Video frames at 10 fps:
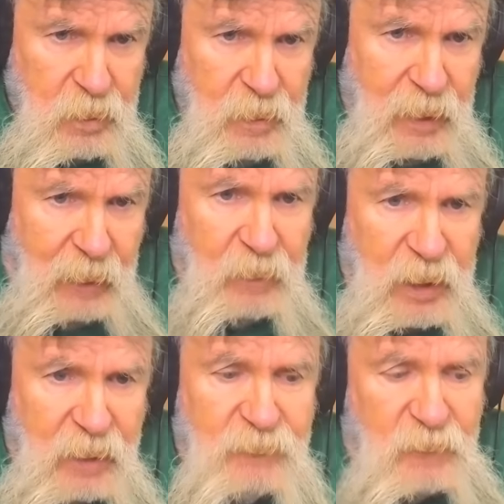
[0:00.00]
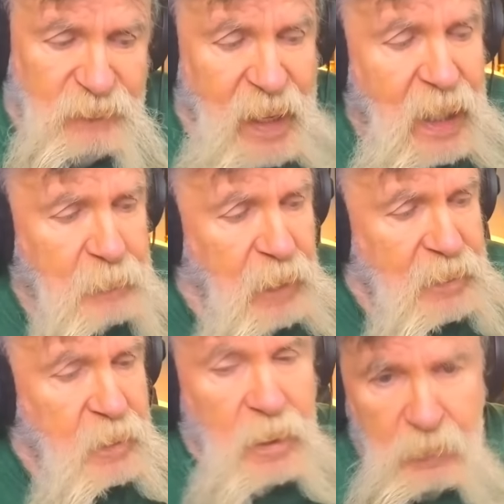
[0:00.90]
I mean, if a fan
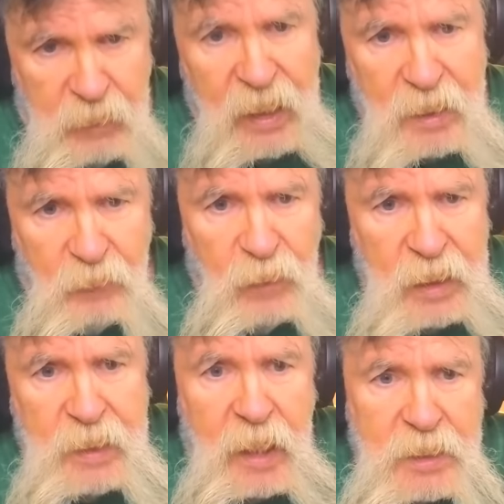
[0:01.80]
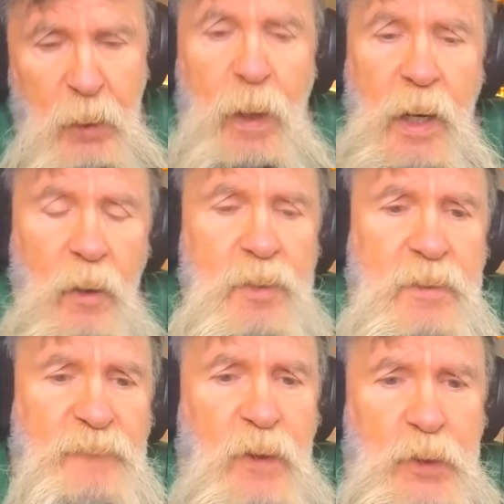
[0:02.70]
picked it up, they could read that, so it looks
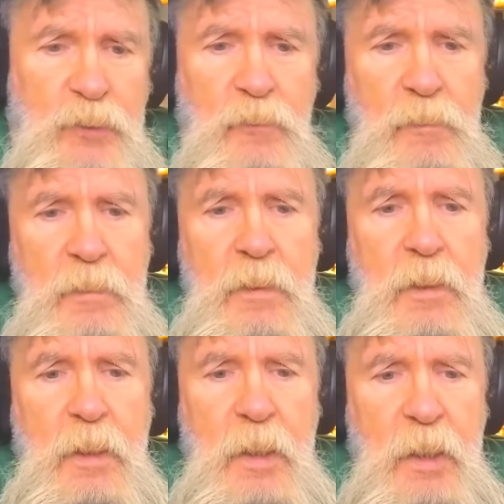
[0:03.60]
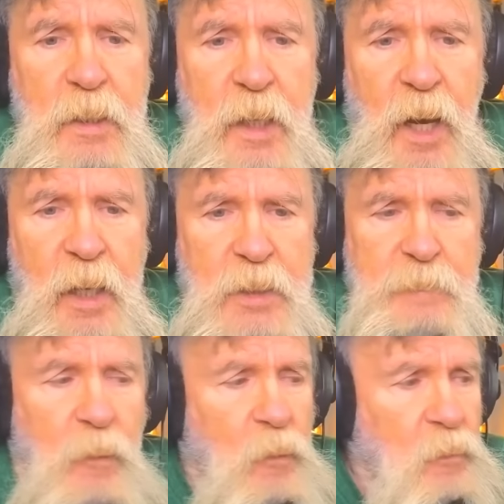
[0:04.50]
official. Yeah, it's
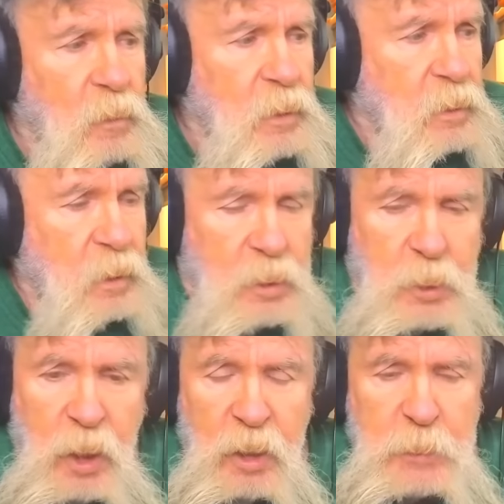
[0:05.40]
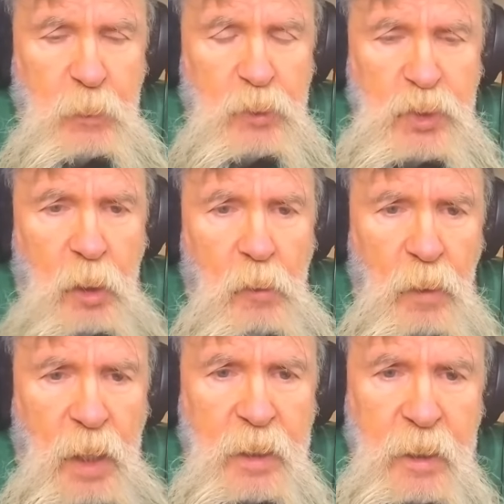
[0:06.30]
more it's it's for show
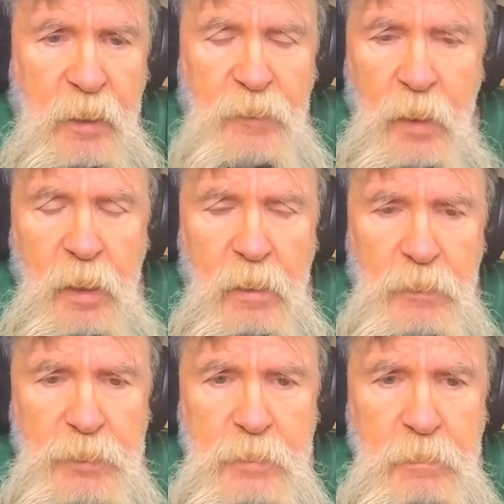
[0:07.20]
like anything else.